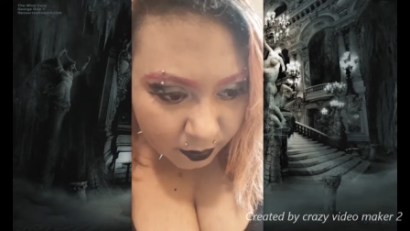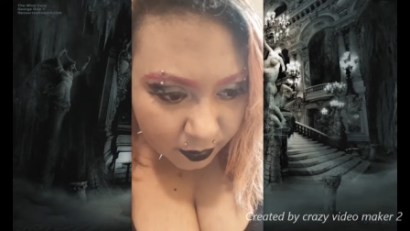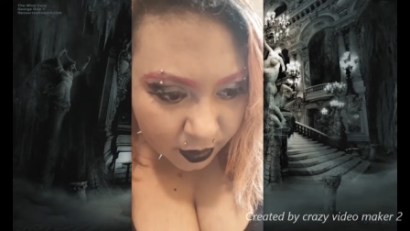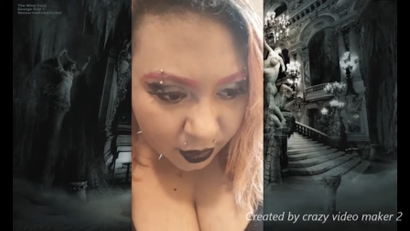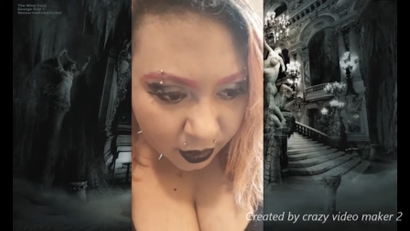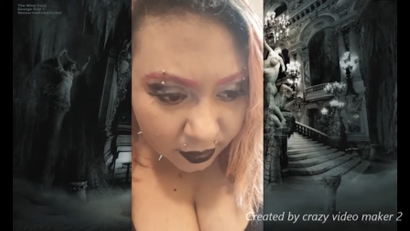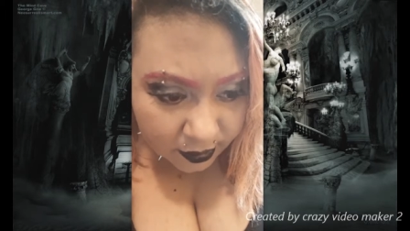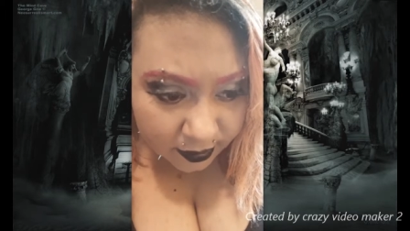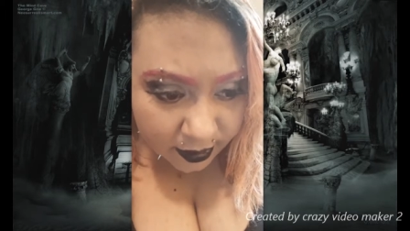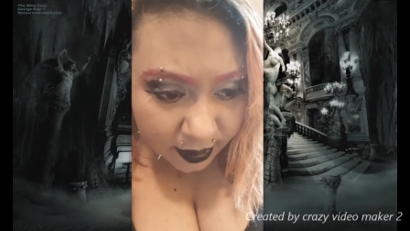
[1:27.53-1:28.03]
But
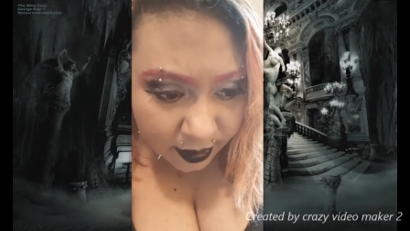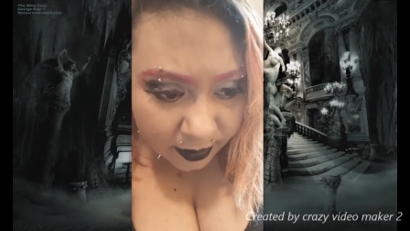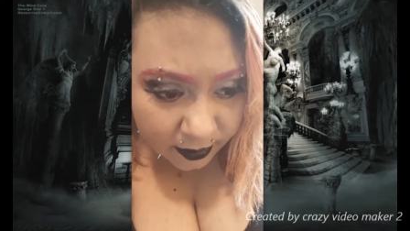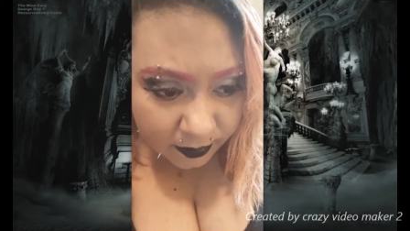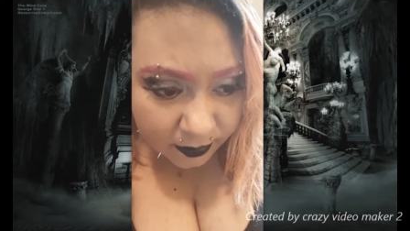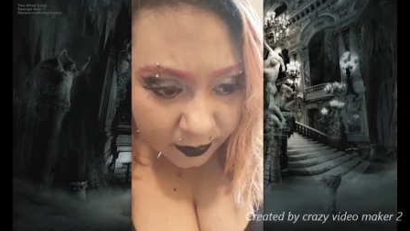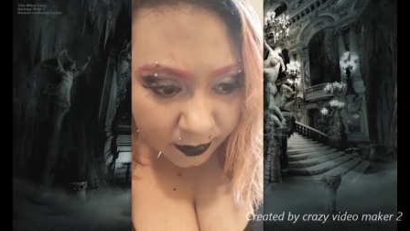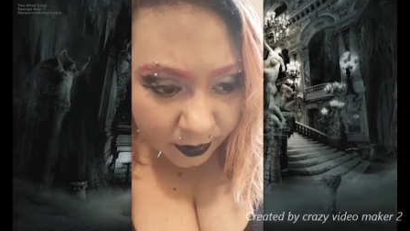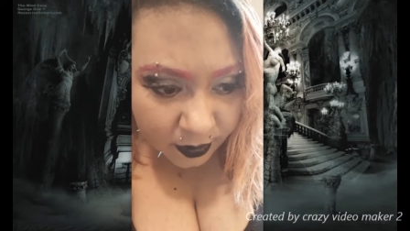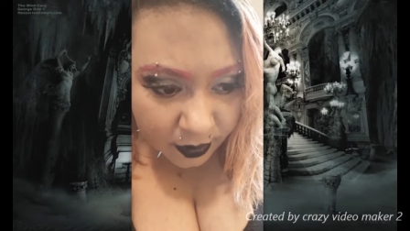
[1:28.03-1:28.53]
our love,
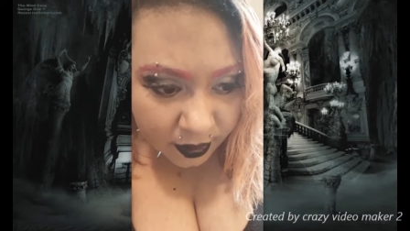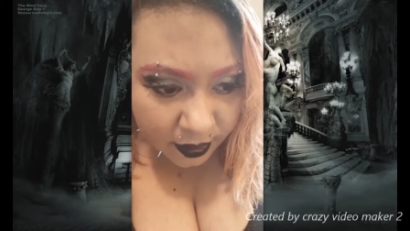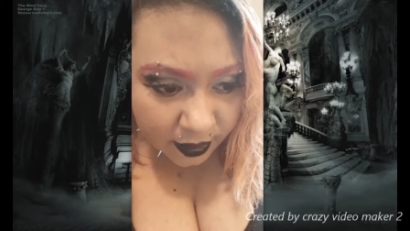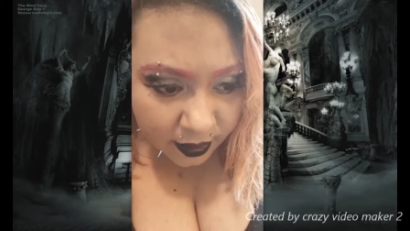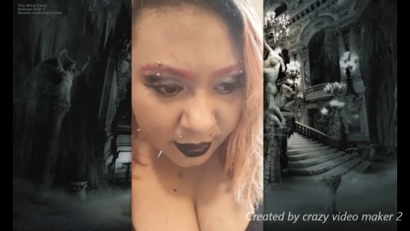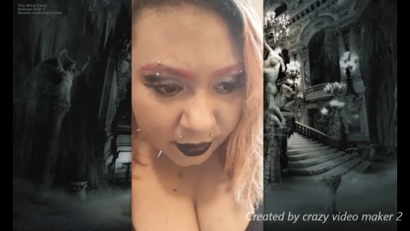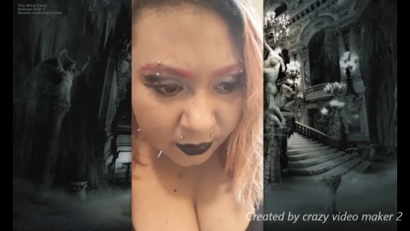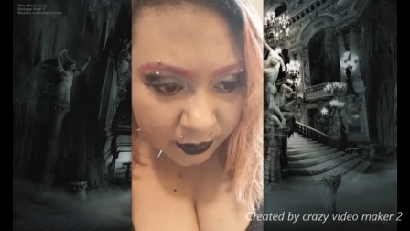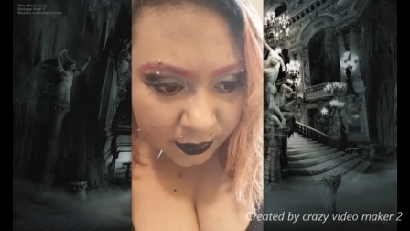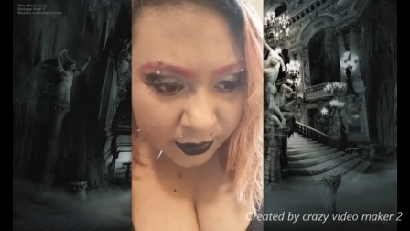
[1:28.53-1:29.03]

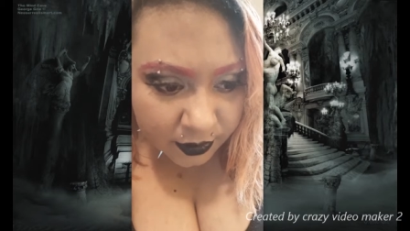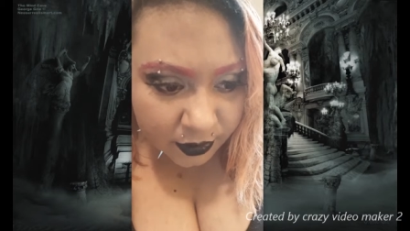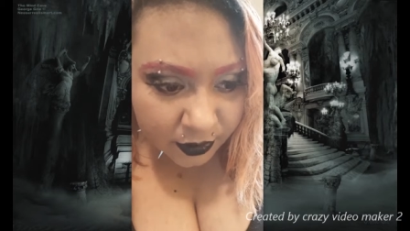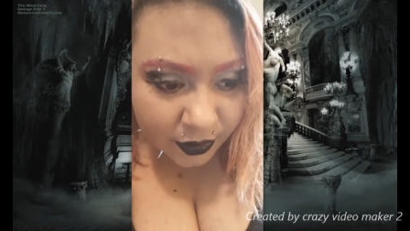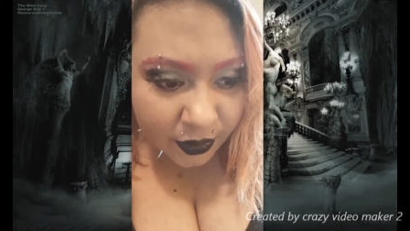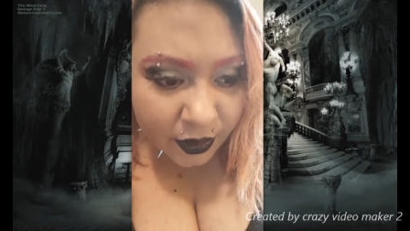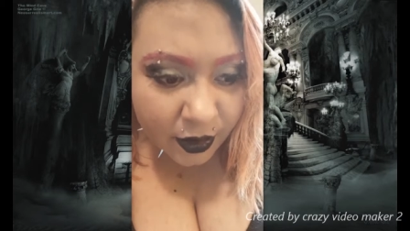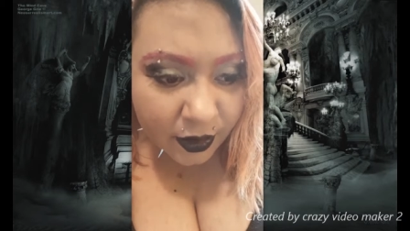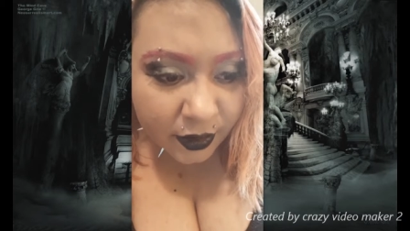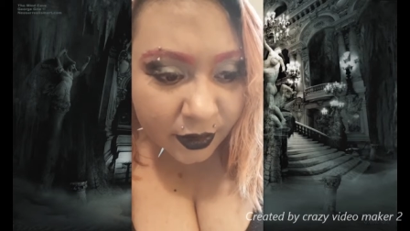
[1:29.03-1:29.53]
it was
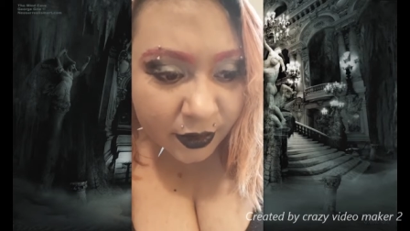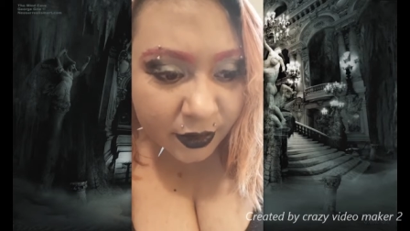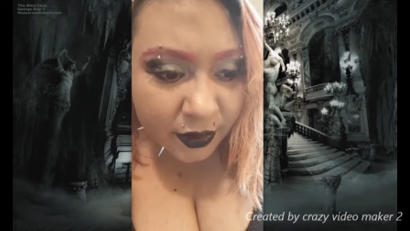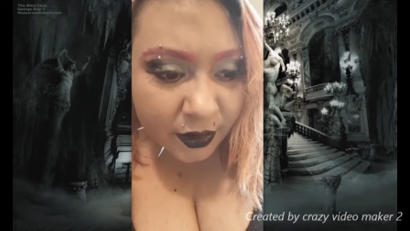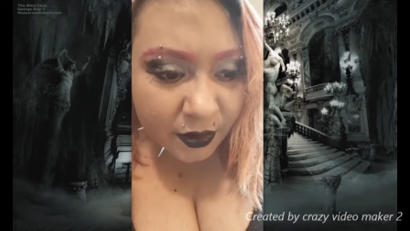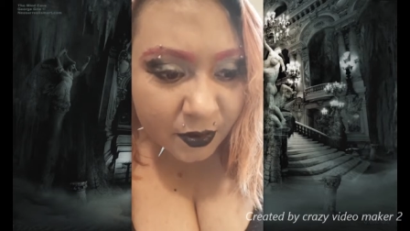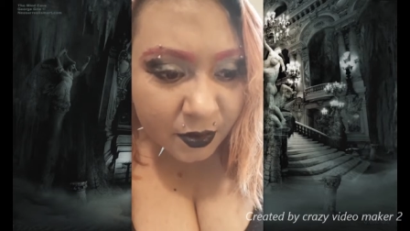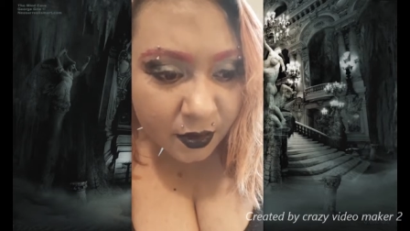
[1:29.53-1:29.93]
stronger